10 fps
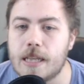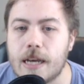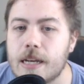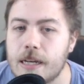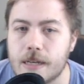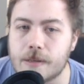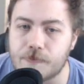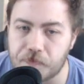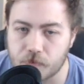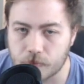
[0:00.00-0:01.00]
Lightning.
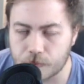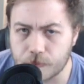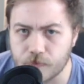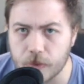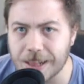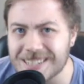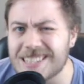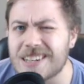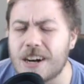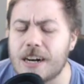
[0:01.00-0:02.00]
This is
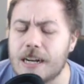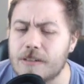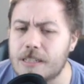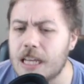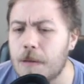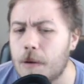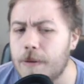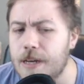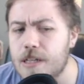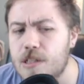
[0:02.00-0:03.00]
a card I was thinking about
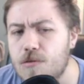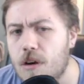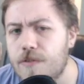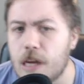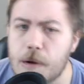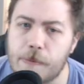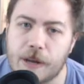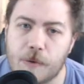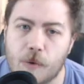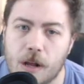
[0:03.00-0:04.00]
playing 2 of, thinking about
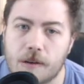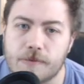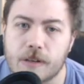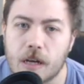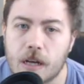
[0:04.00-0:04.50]
playing 1 of.